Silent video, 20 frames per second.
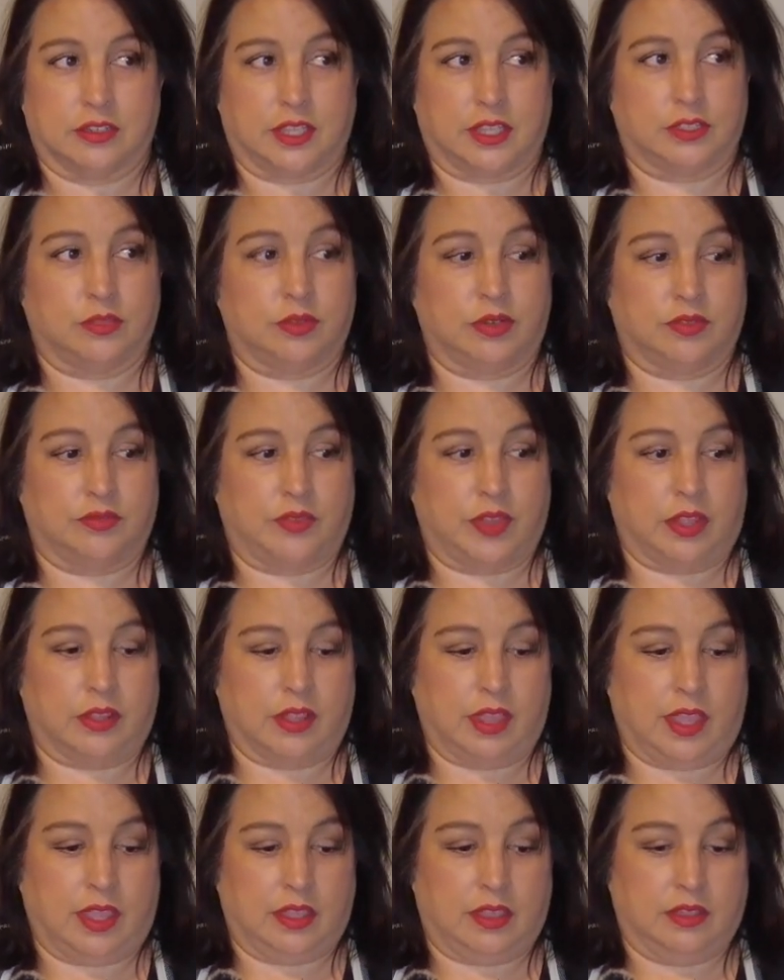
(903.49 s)
That's what it felt
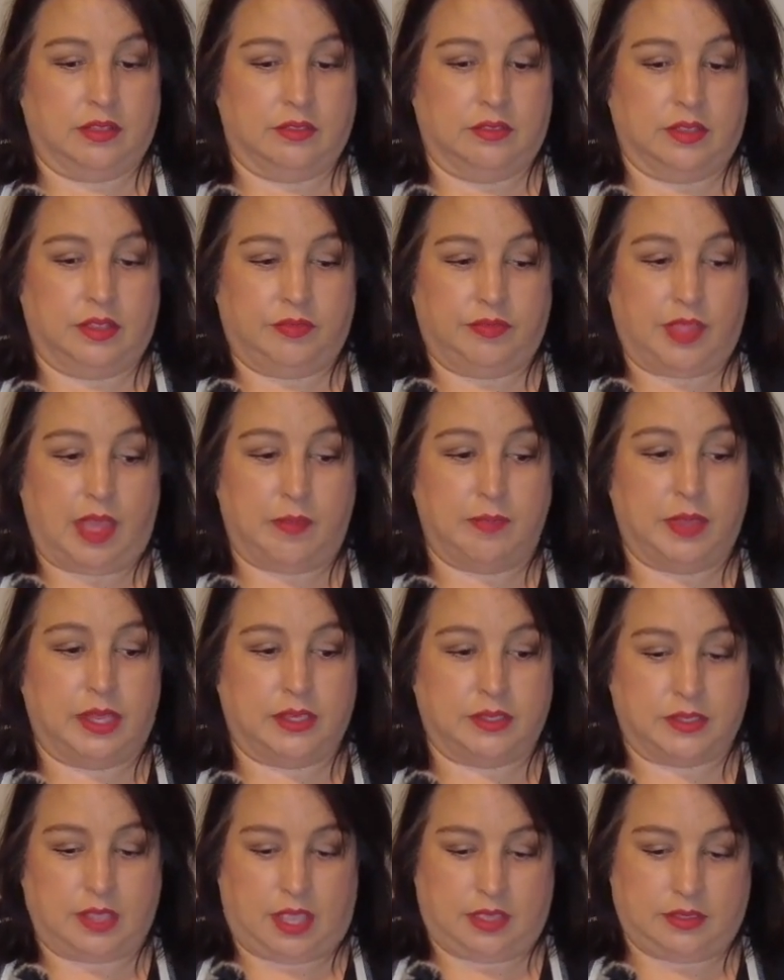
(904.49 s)
like, if that
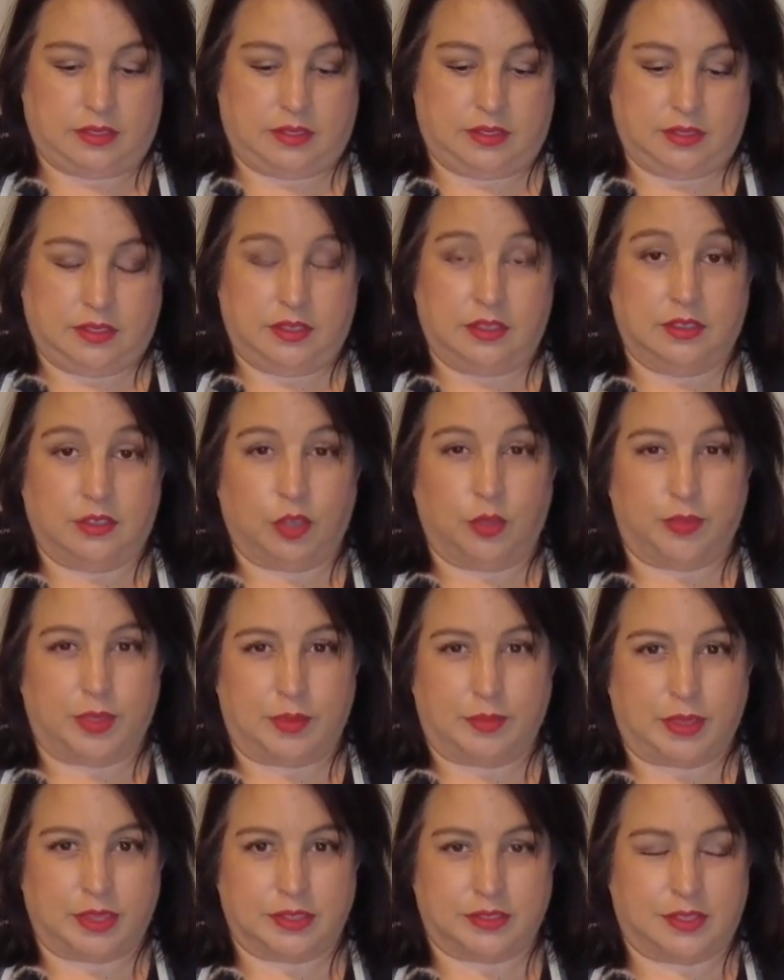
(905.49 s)
makes sense. Hope
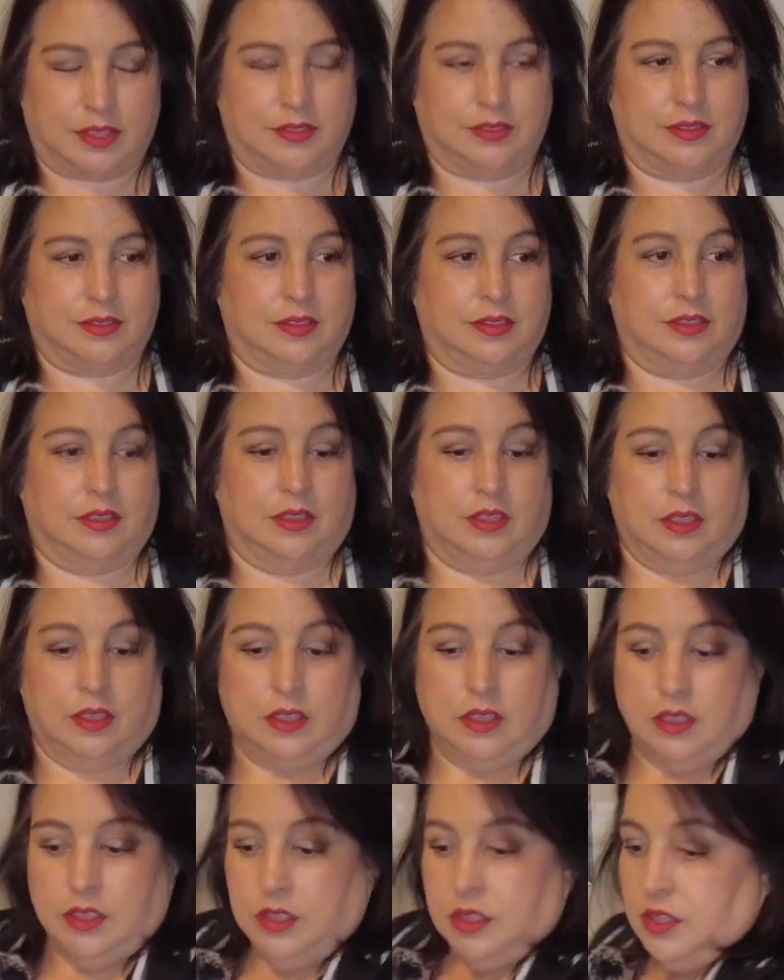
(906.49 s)
that makes sense.
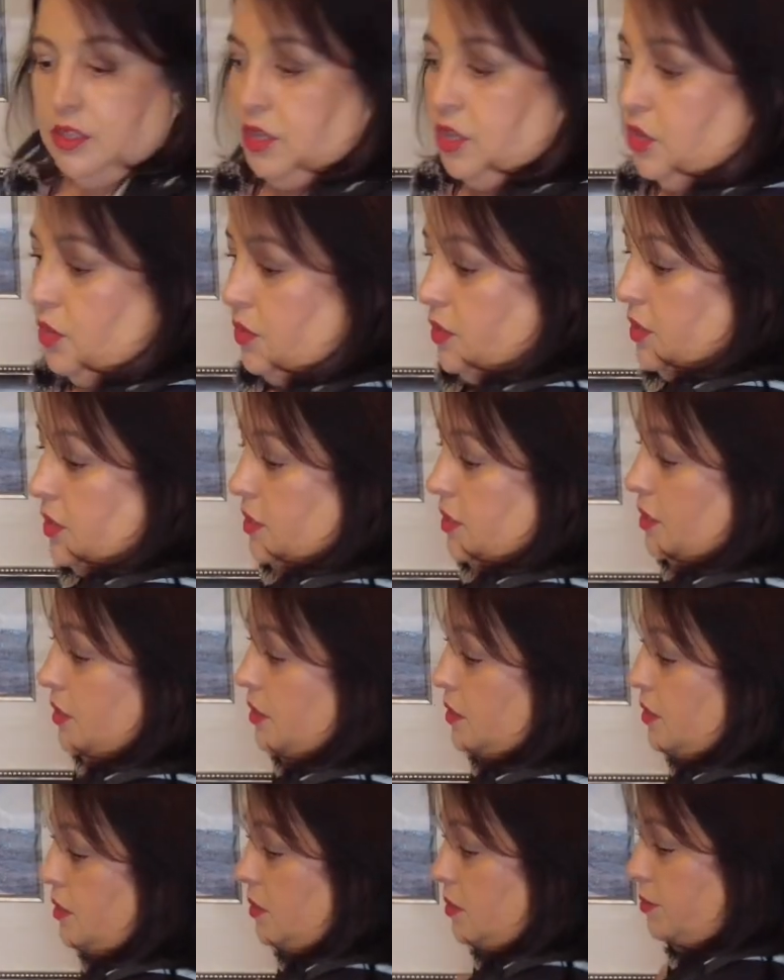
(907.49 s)
Oh,
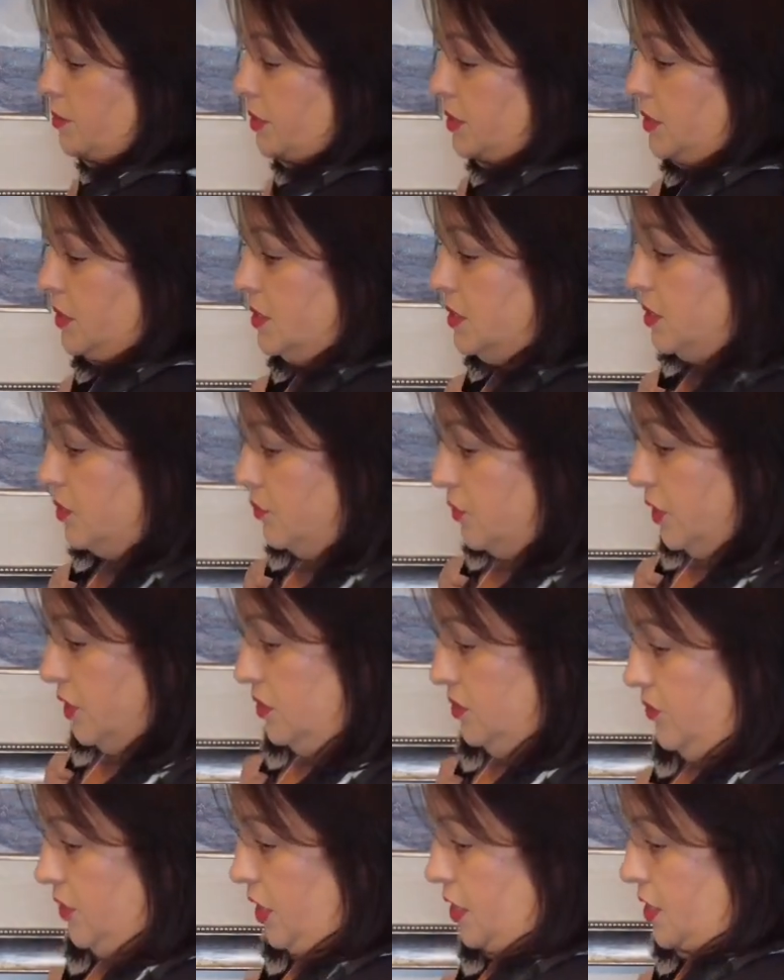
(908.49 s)
but this
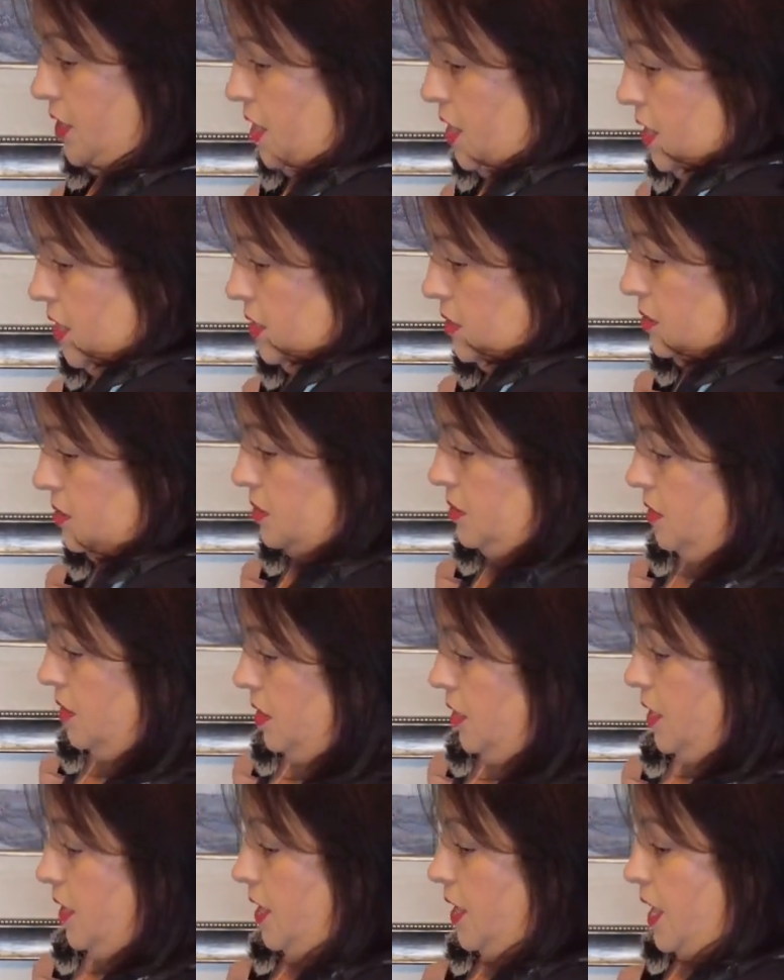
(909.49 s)
feels very nice.
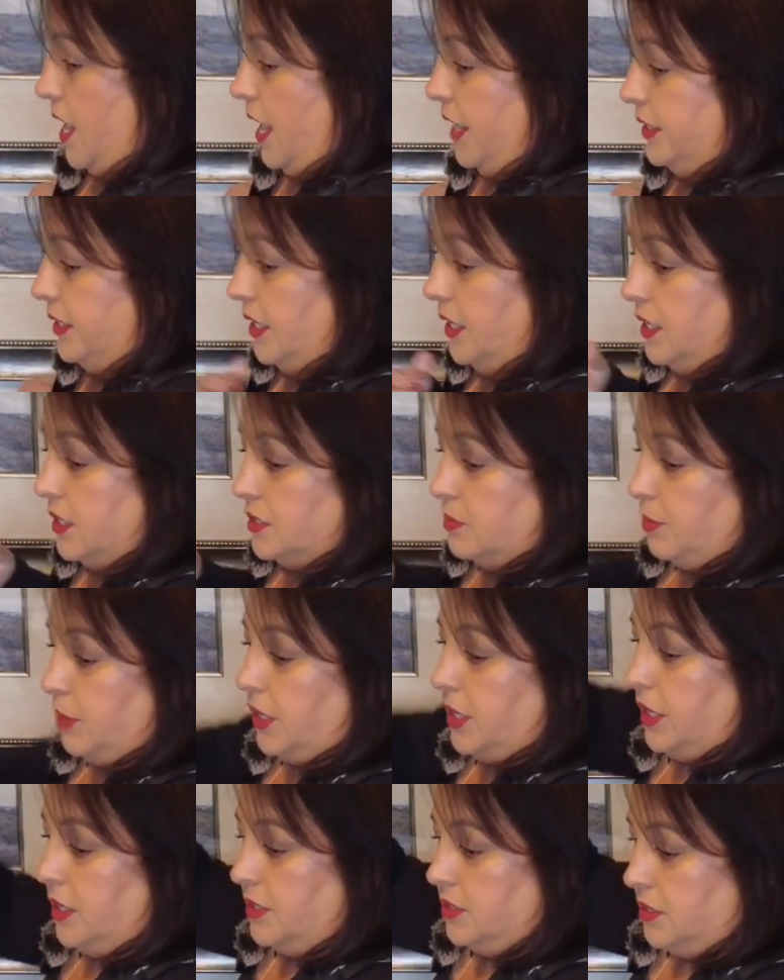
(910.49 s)
I think it's
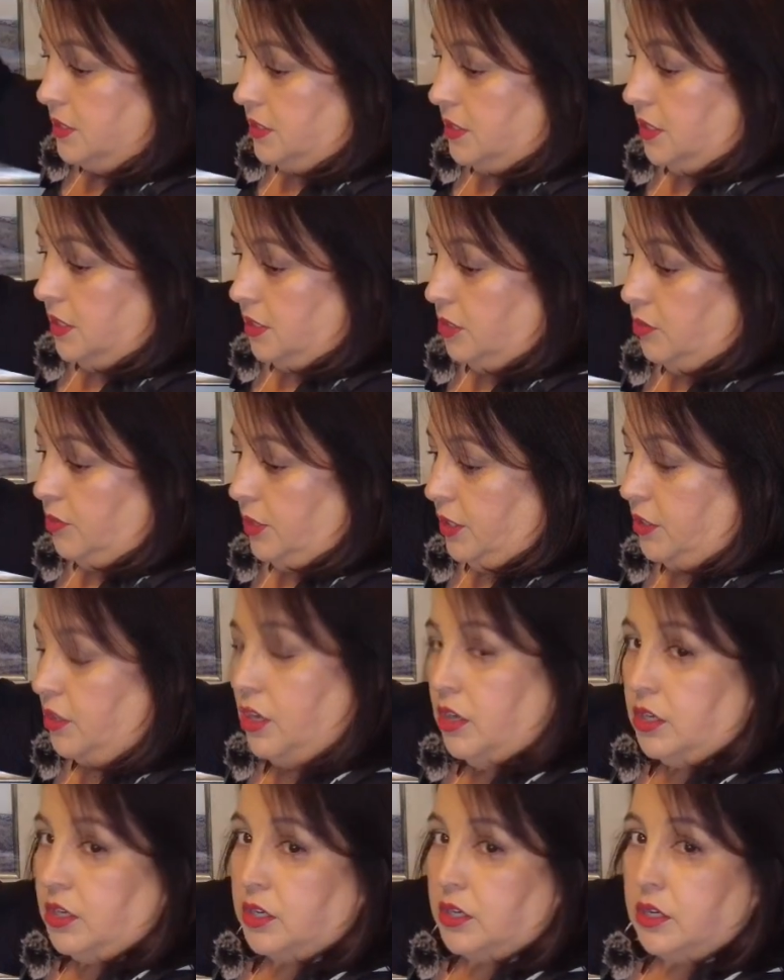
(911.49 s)
because it's a little bit
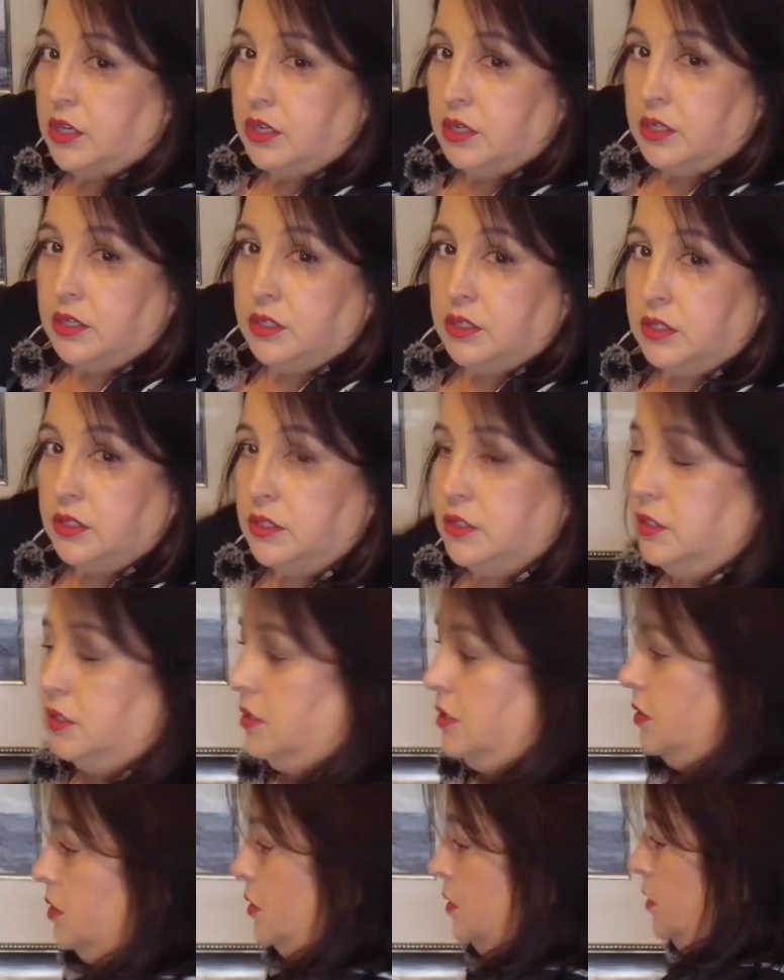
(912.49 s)
longer.
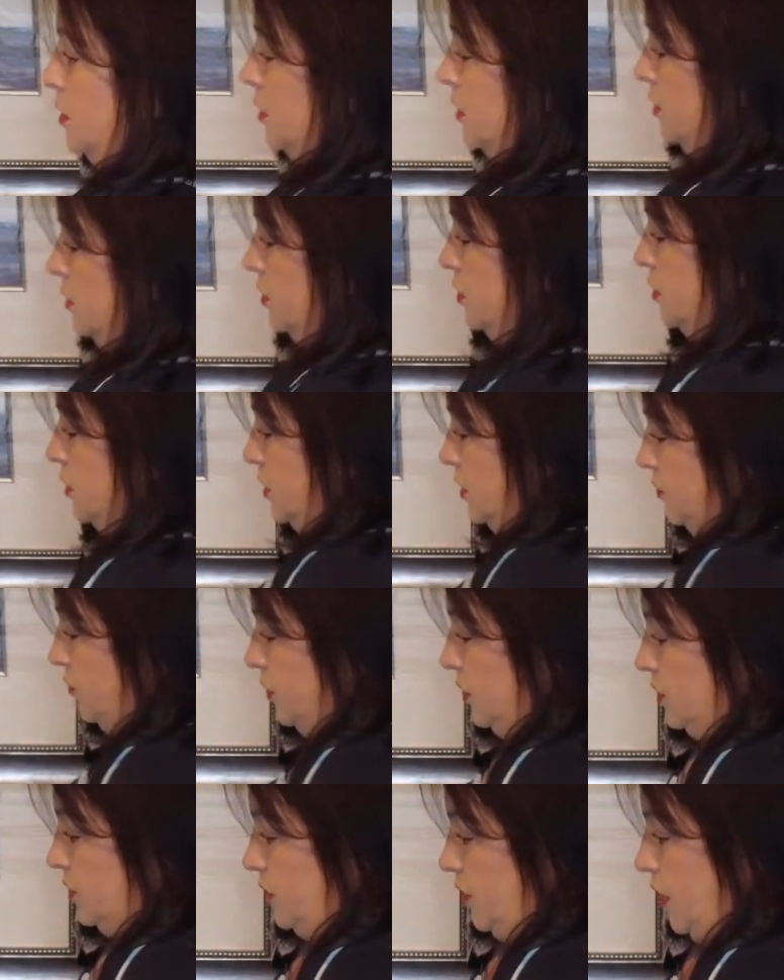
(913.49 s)
So this
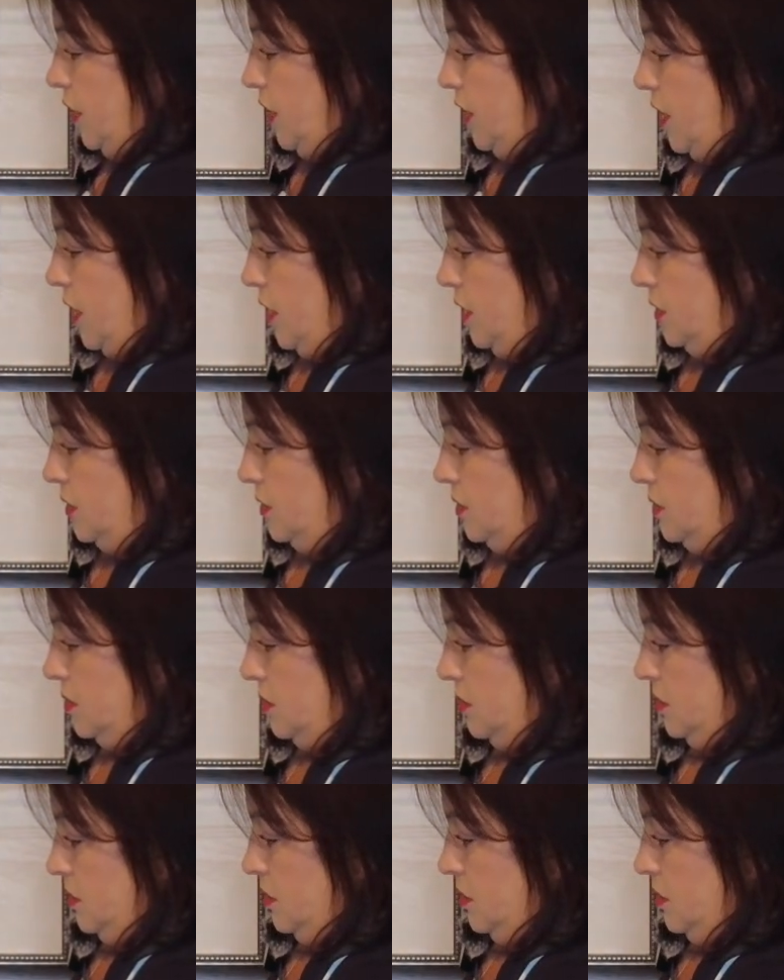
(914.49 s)
feels very nice.